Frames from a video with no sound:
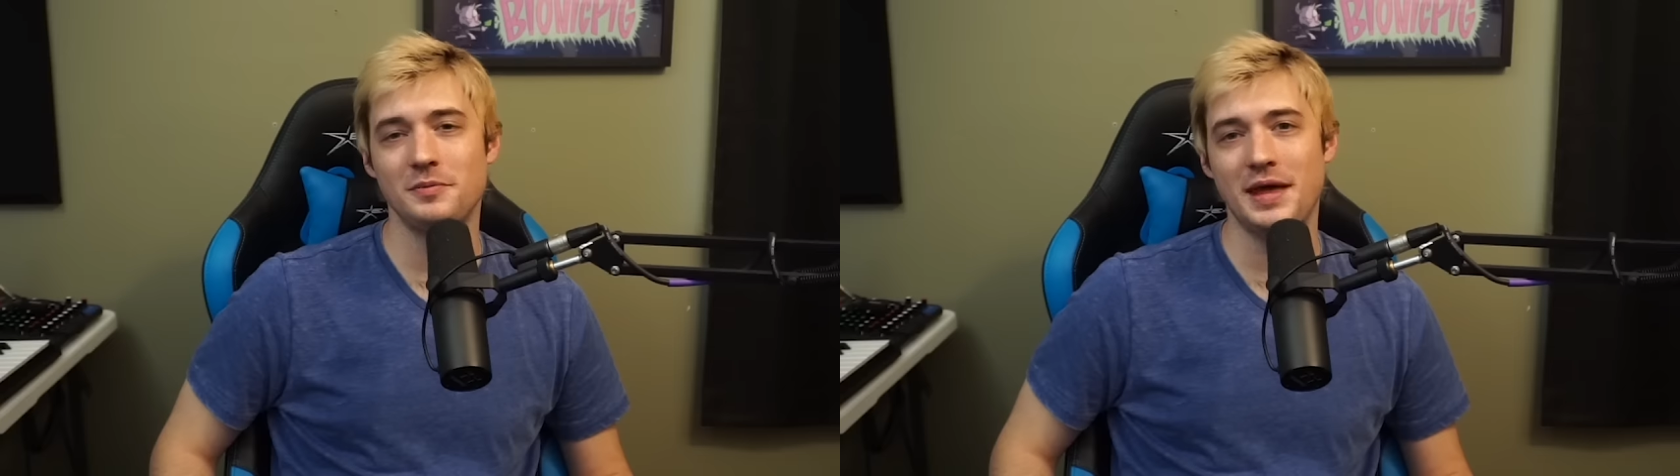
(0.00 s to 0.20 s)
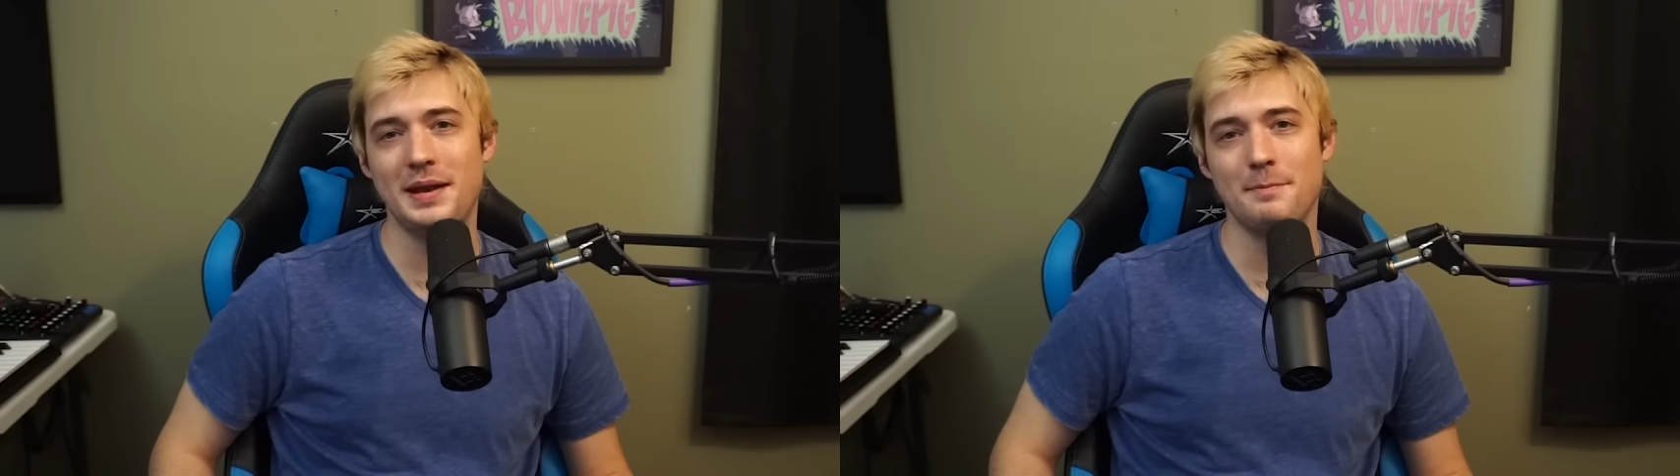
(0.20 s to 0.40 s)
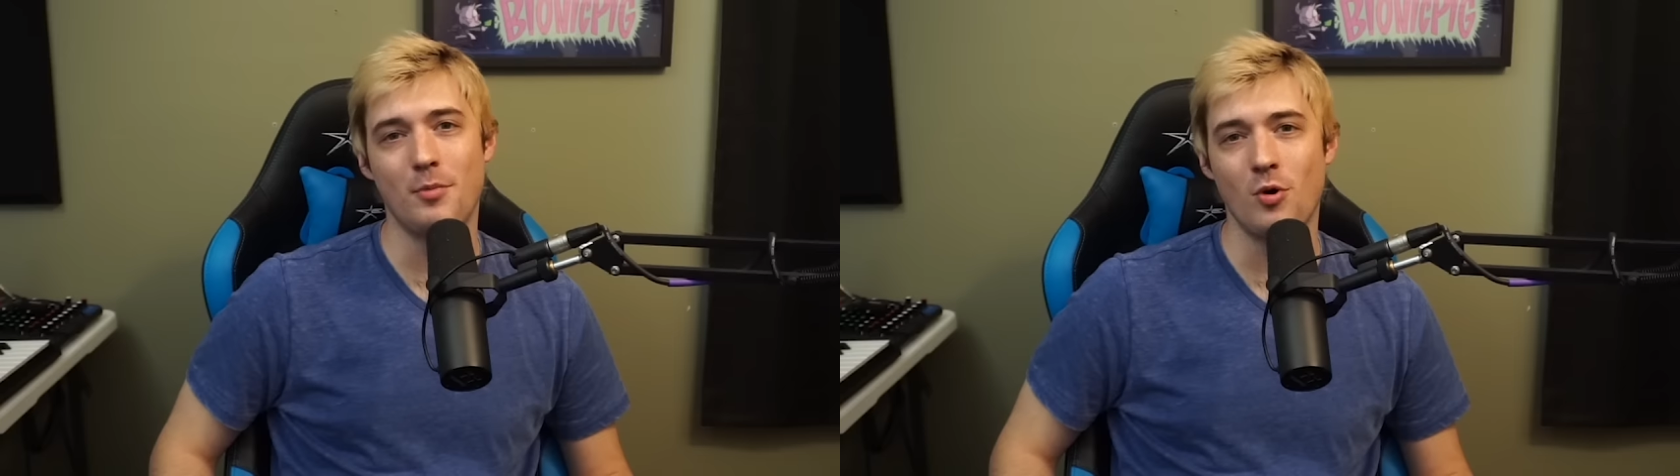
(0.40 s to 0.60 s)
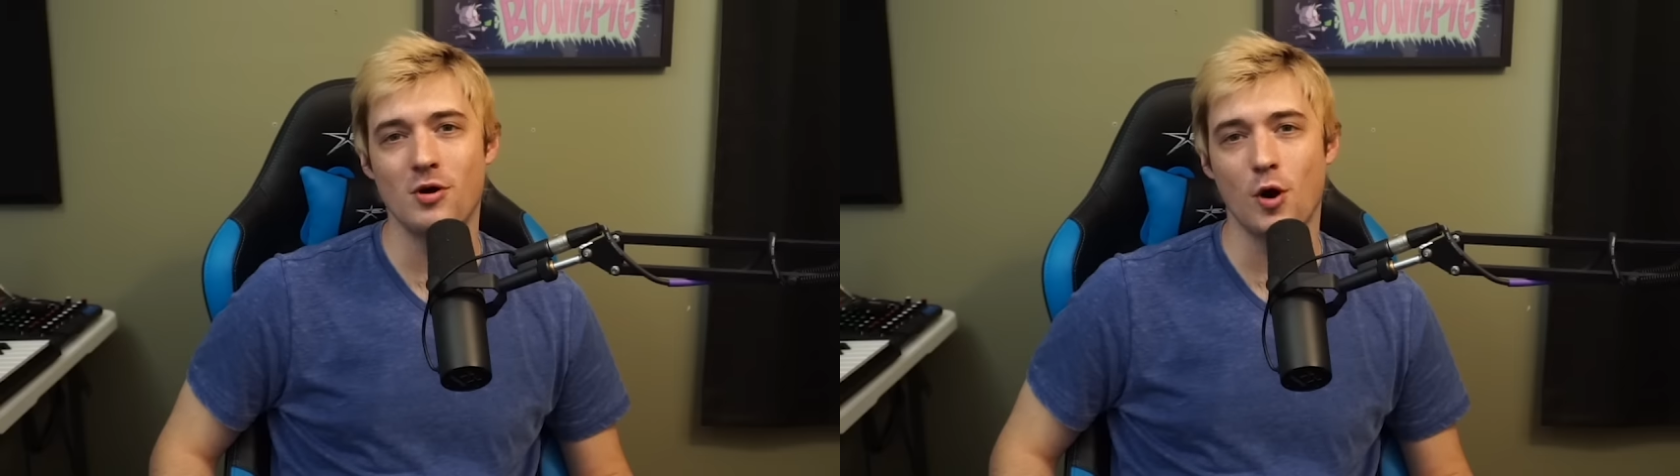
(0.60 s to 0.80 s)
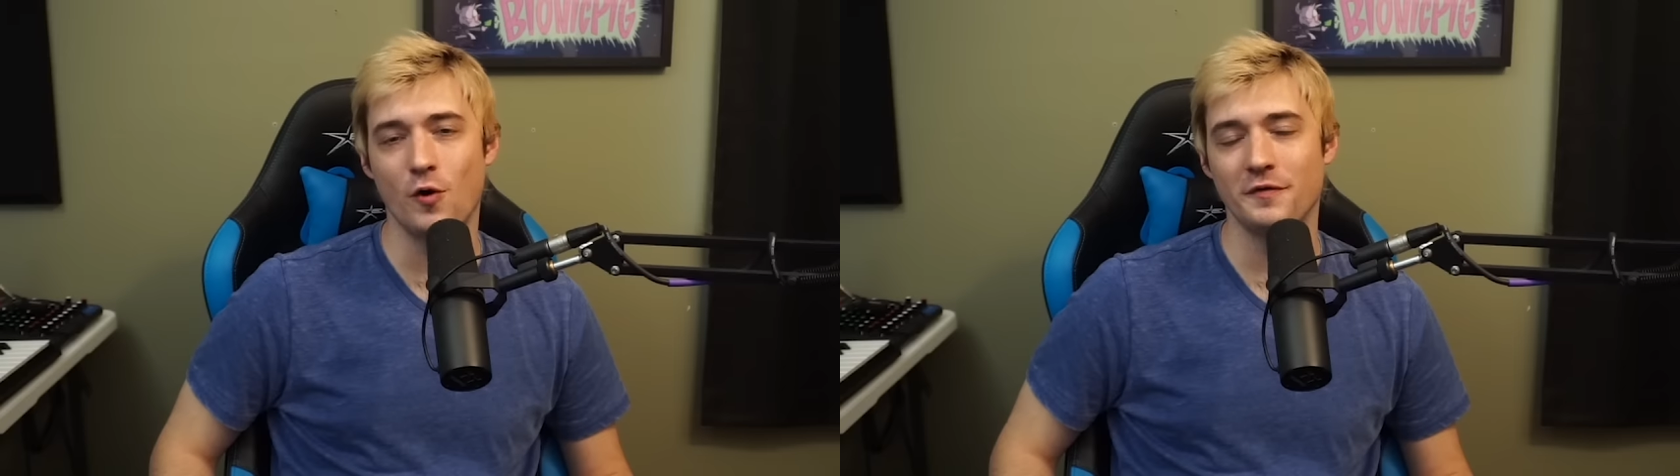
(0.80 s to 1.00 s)
Then
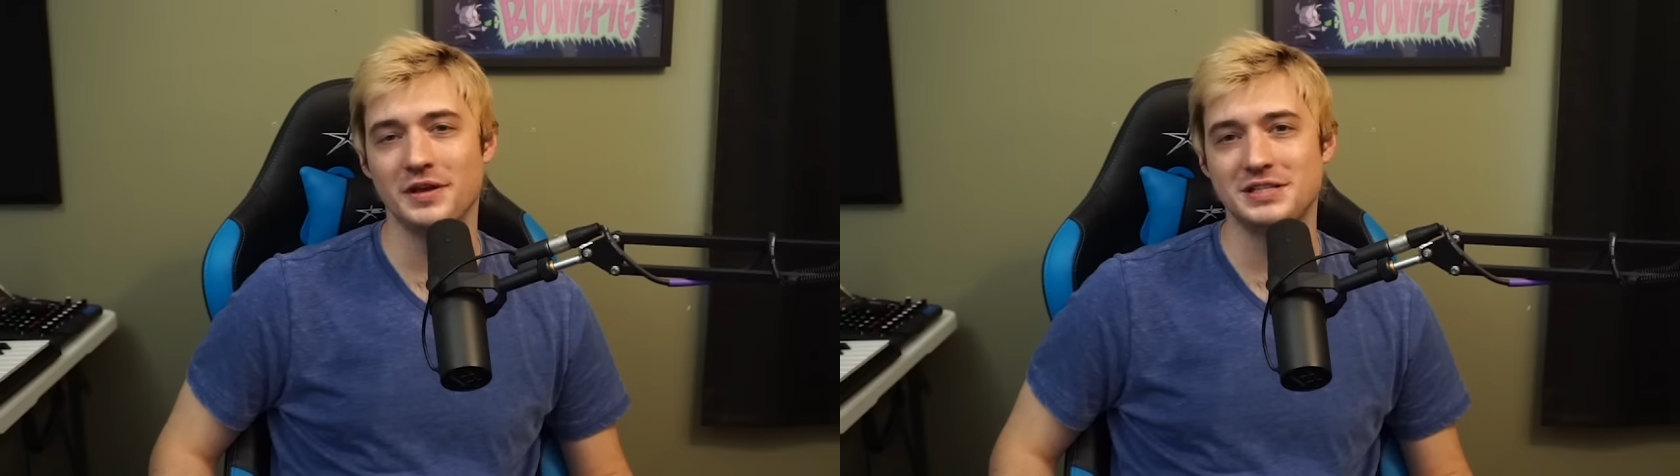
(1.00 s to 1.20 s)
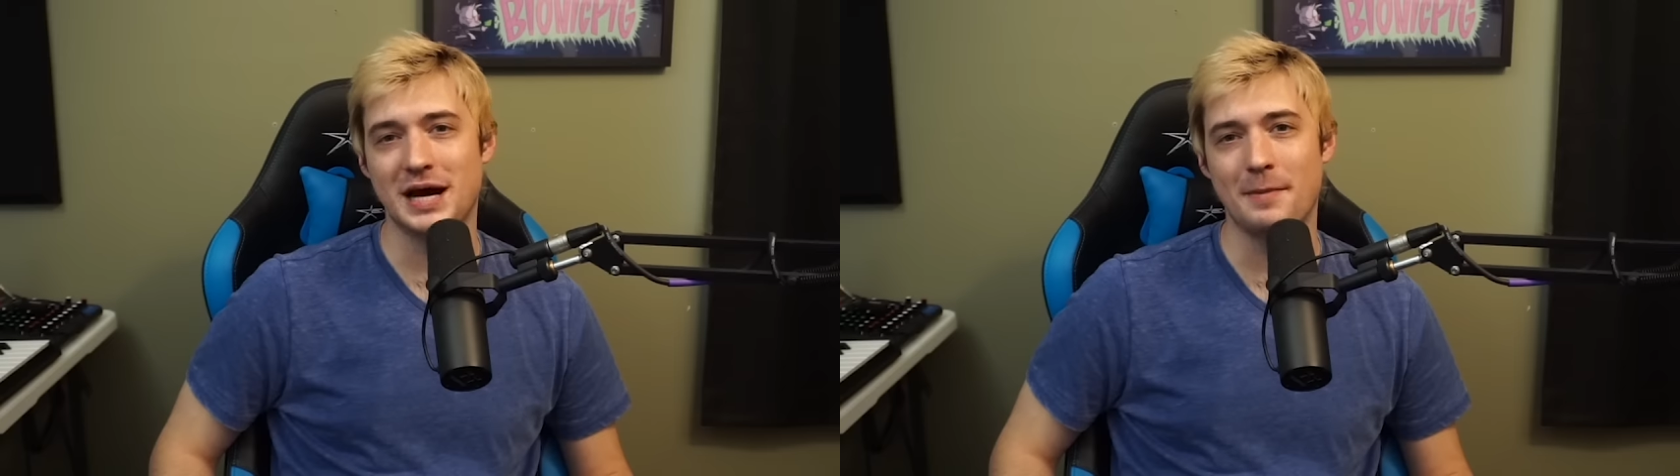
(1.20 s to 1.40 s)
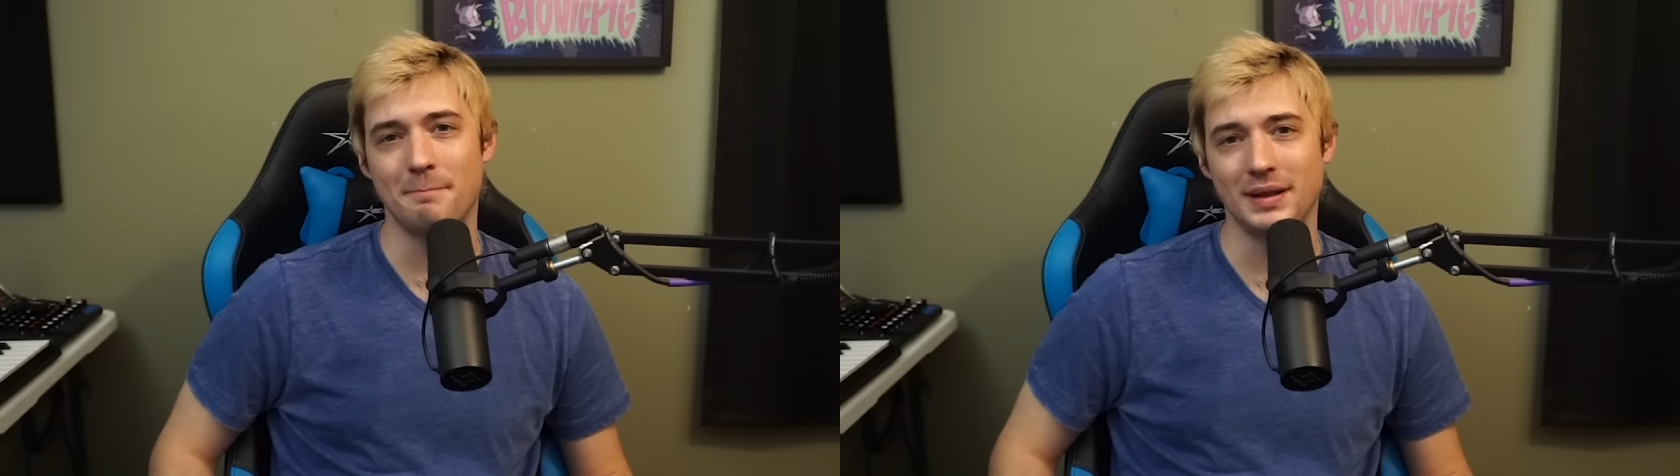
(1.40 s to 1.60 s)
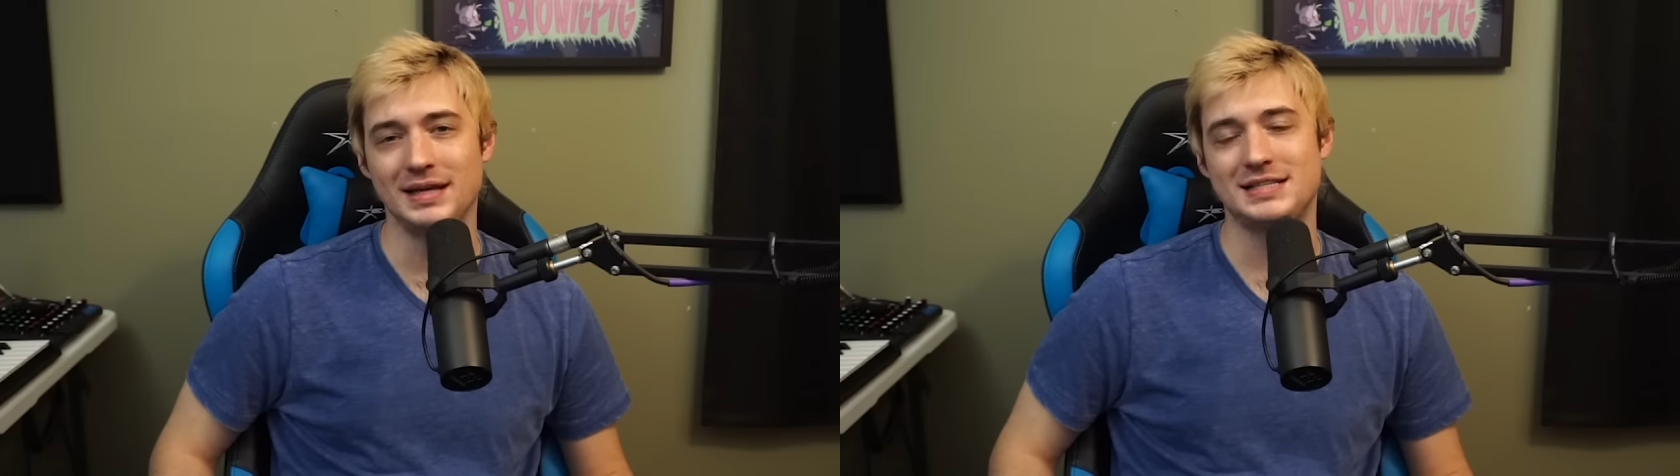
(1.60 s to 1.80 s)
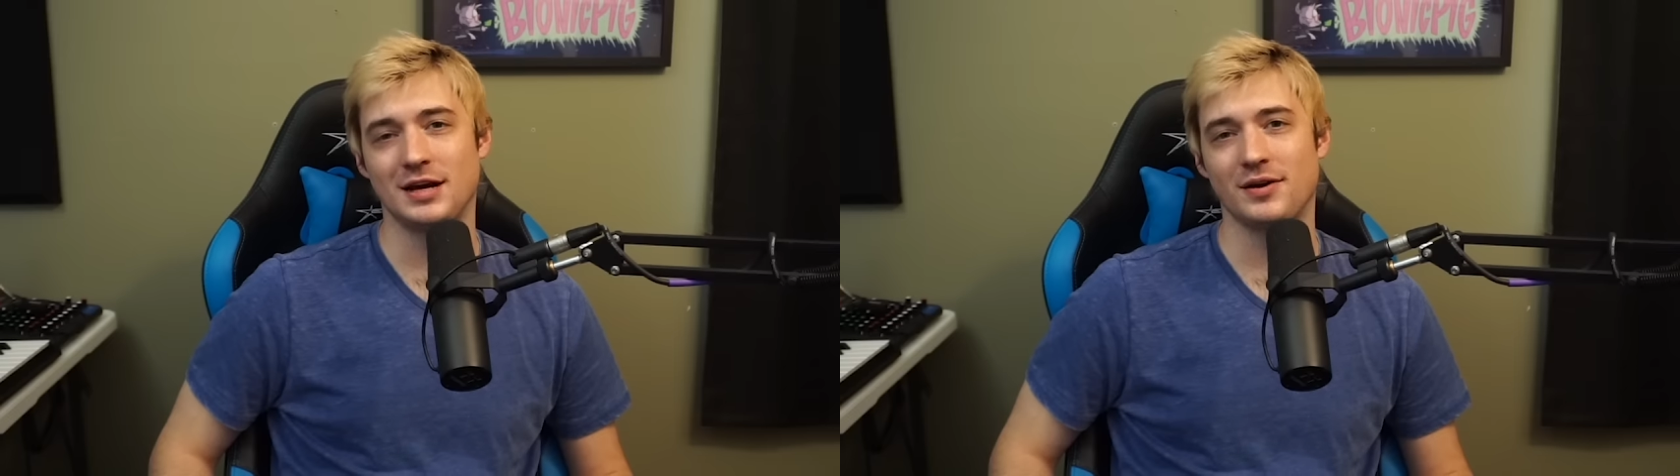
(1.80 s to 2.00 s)
more over-the-top
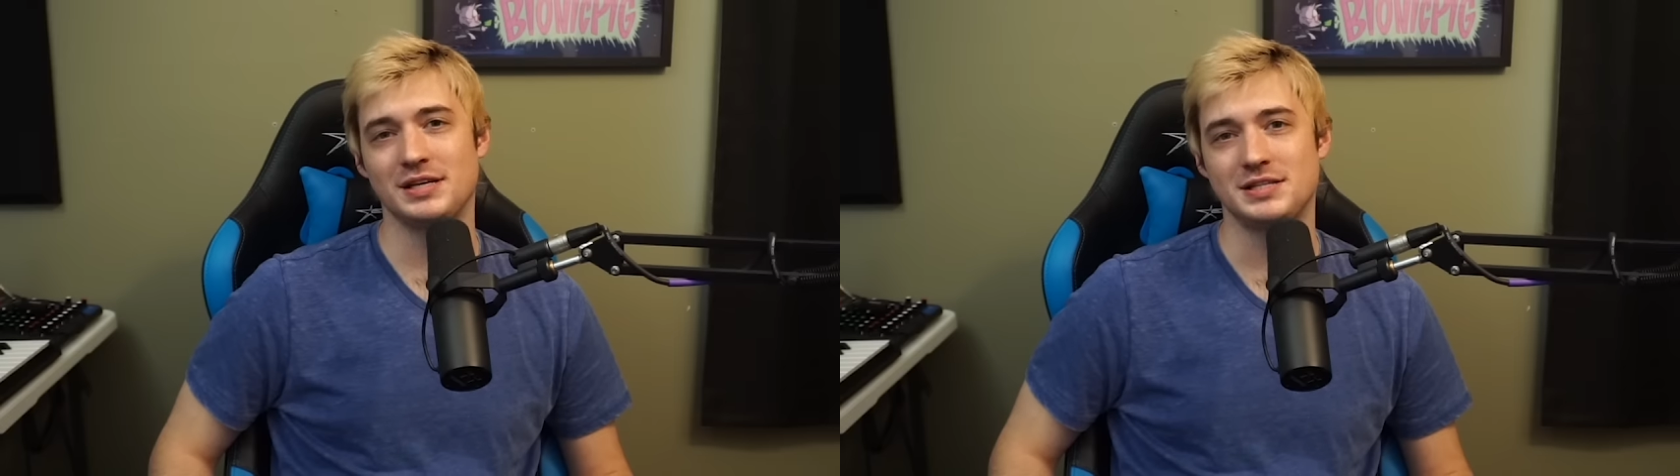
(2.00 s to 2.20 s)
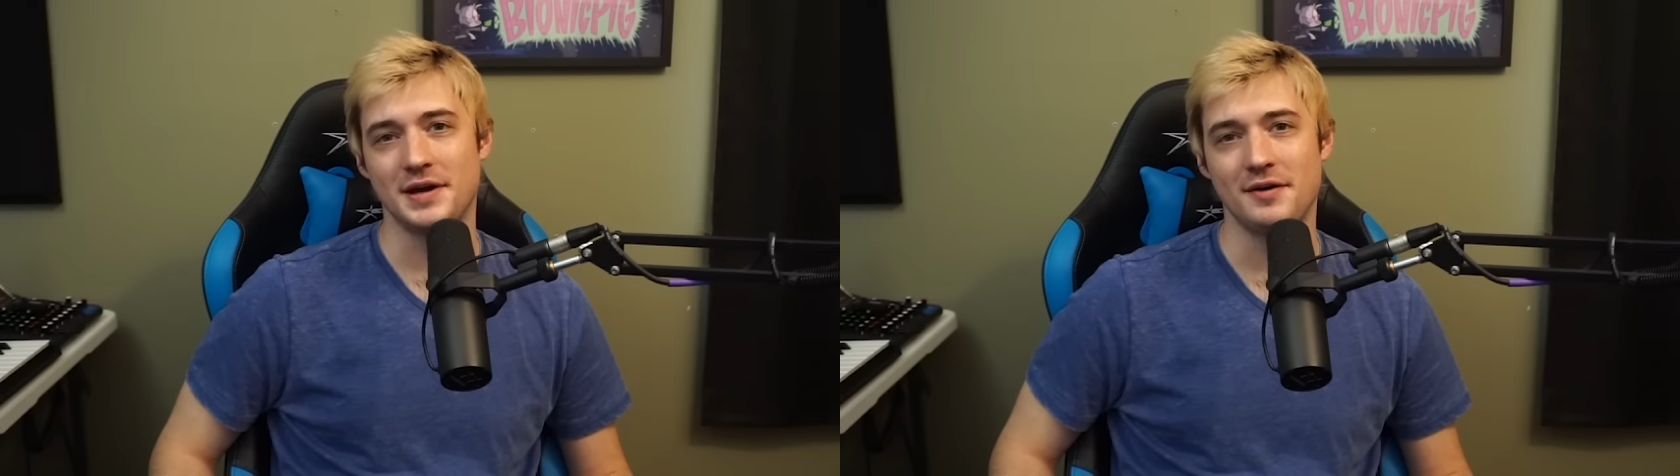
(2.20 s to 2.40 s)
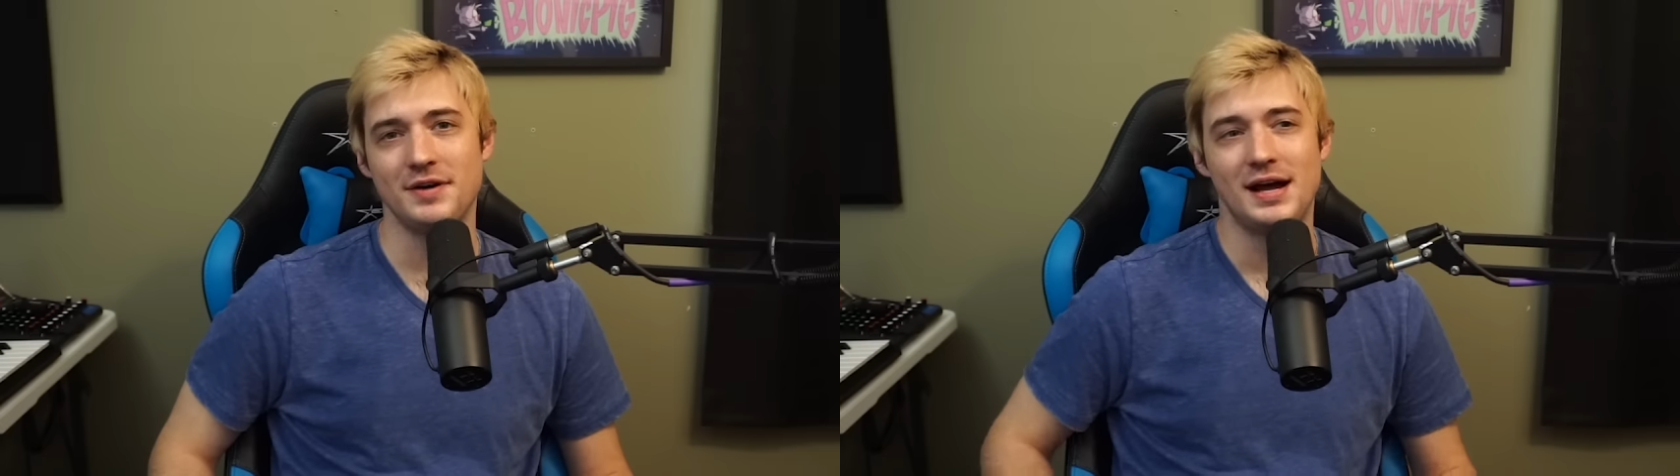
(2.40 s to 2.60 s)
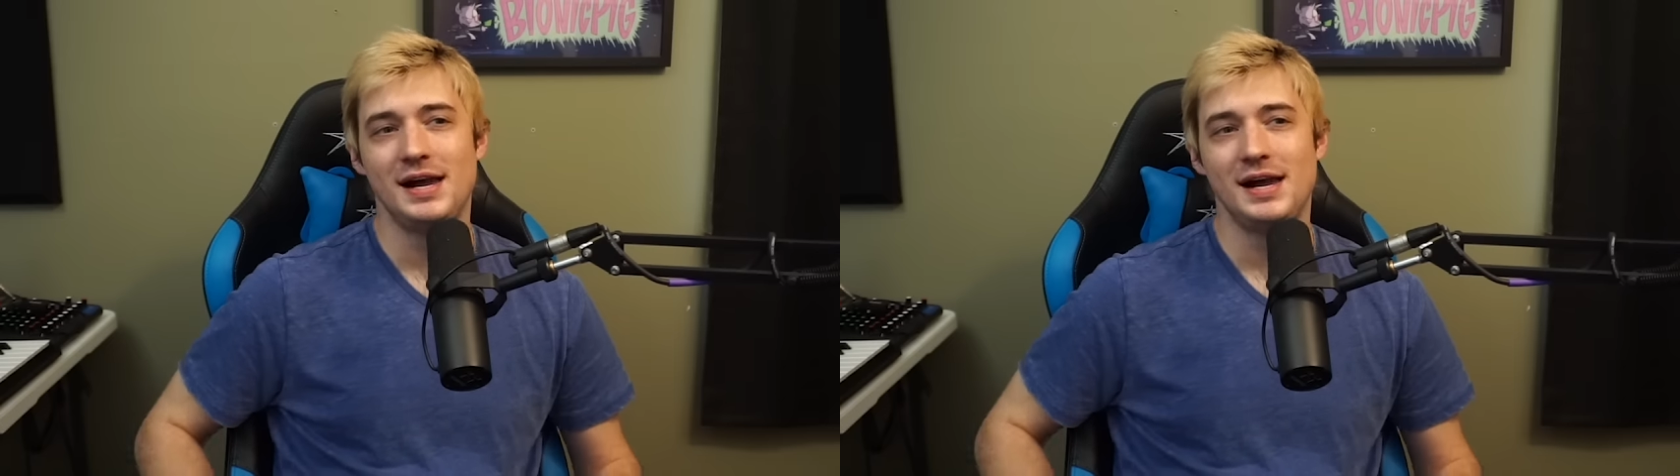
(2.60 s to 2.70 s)
military stuff.